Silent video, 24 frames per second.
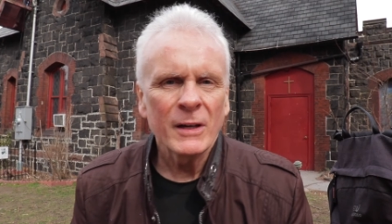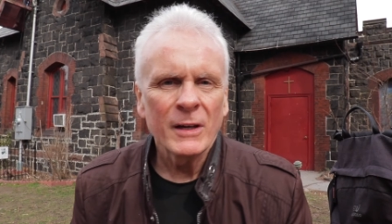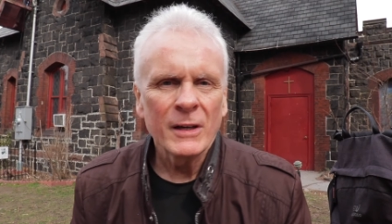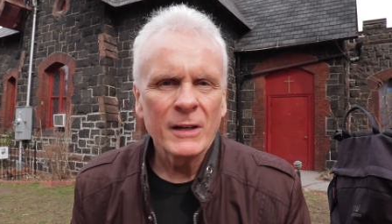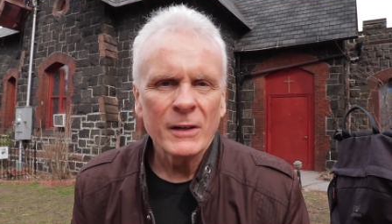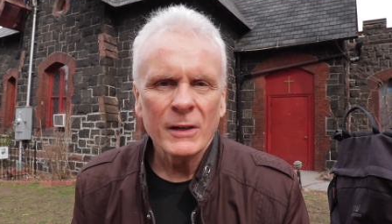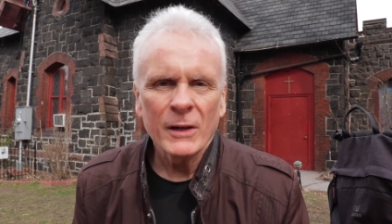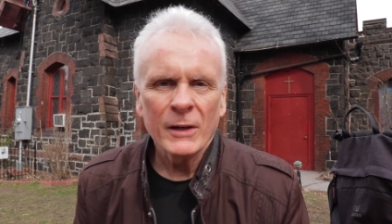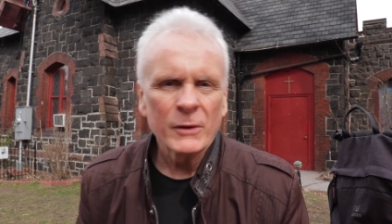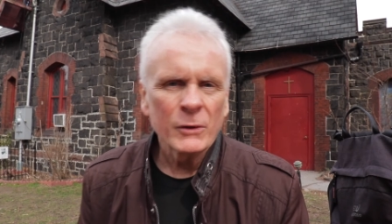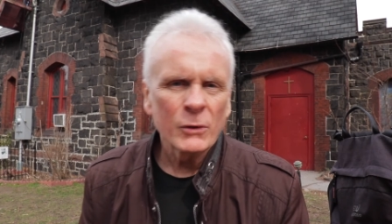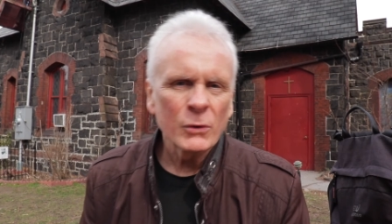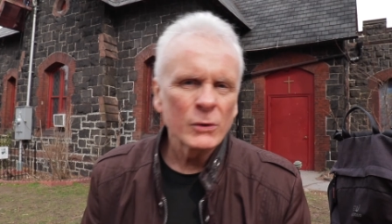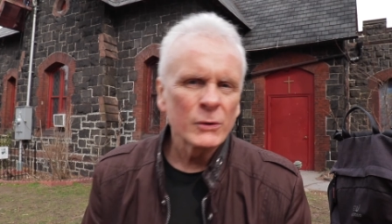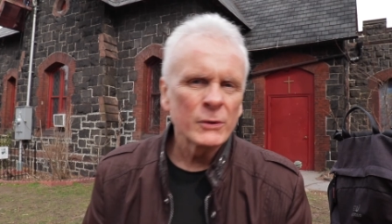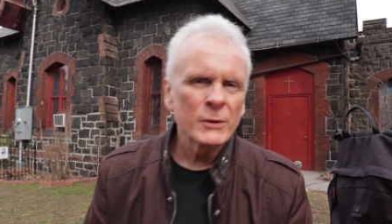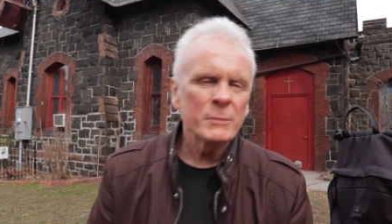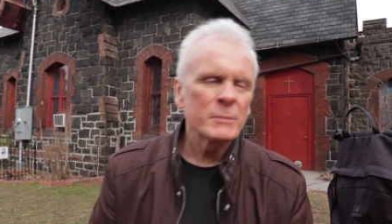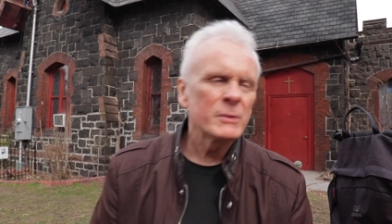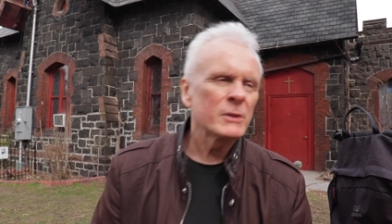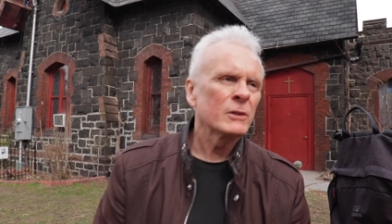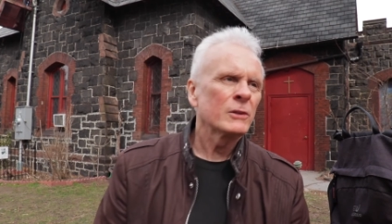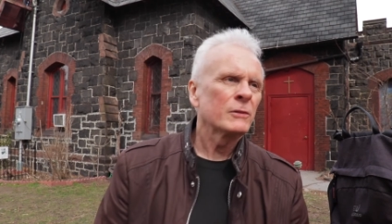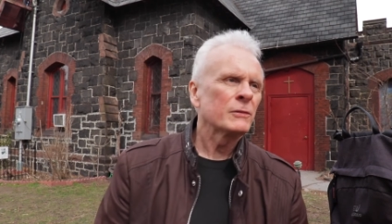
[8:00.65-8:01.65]
uh, an old
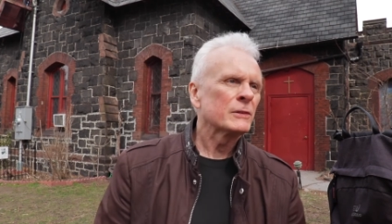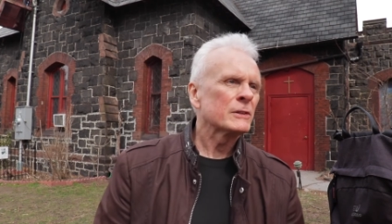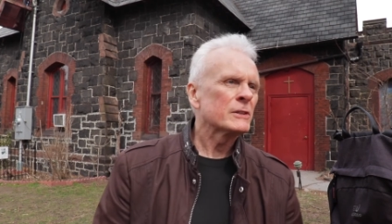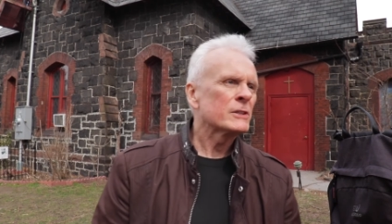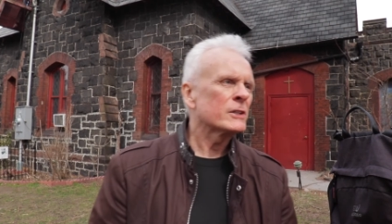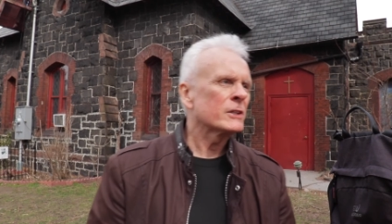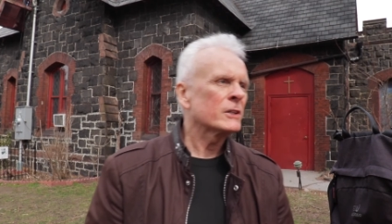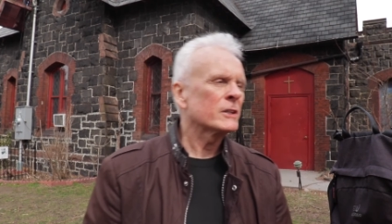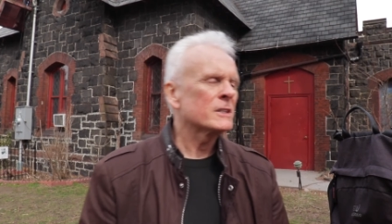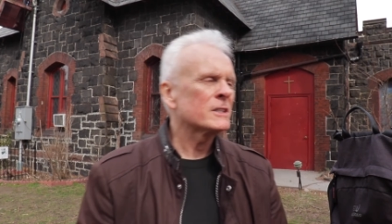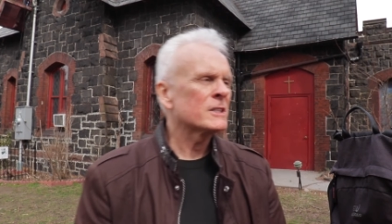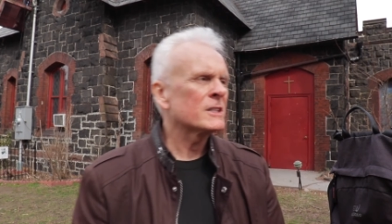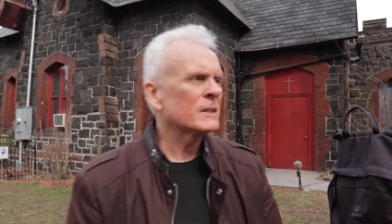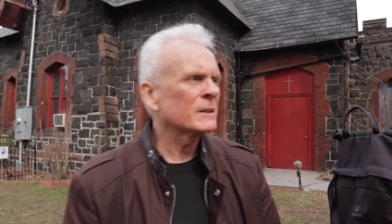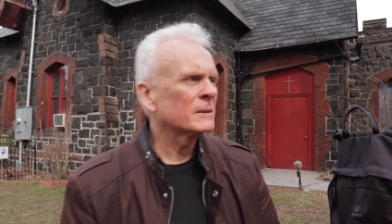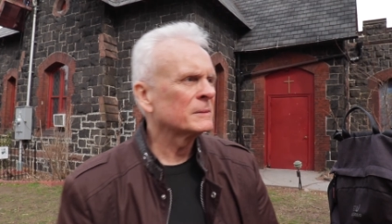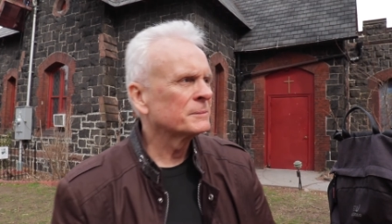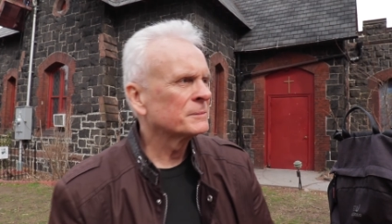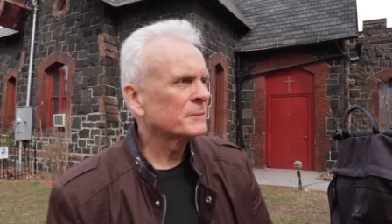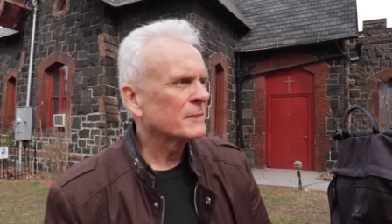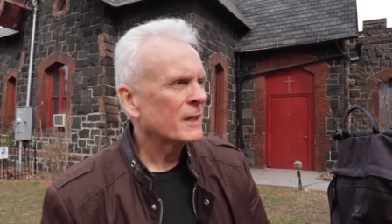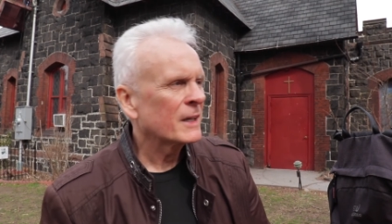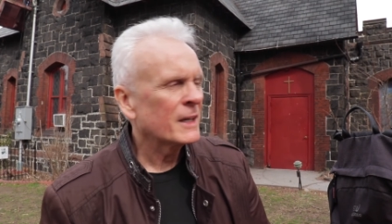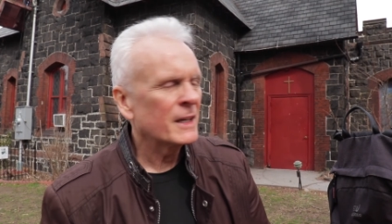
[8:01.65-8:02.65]
and beautiful church,
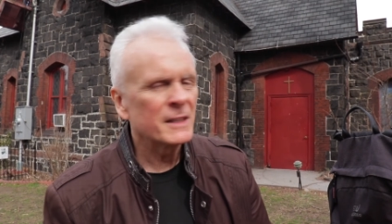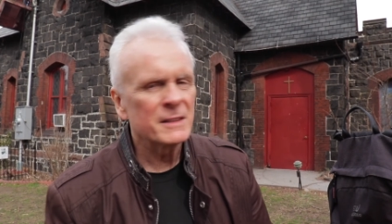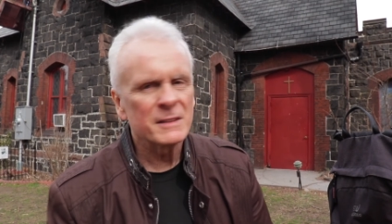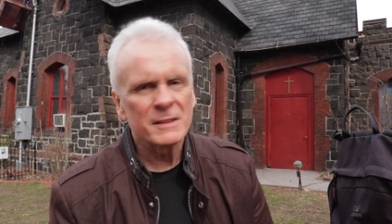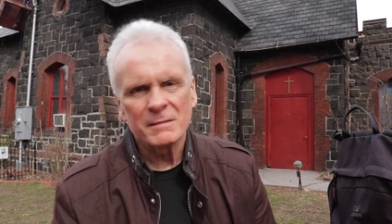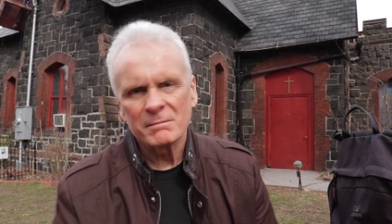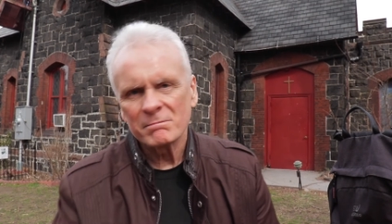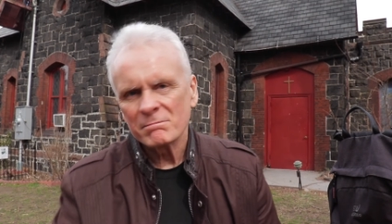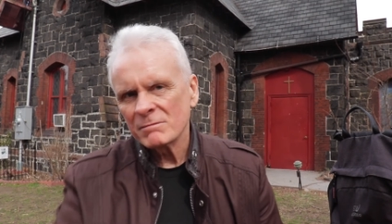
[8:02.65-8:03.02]
and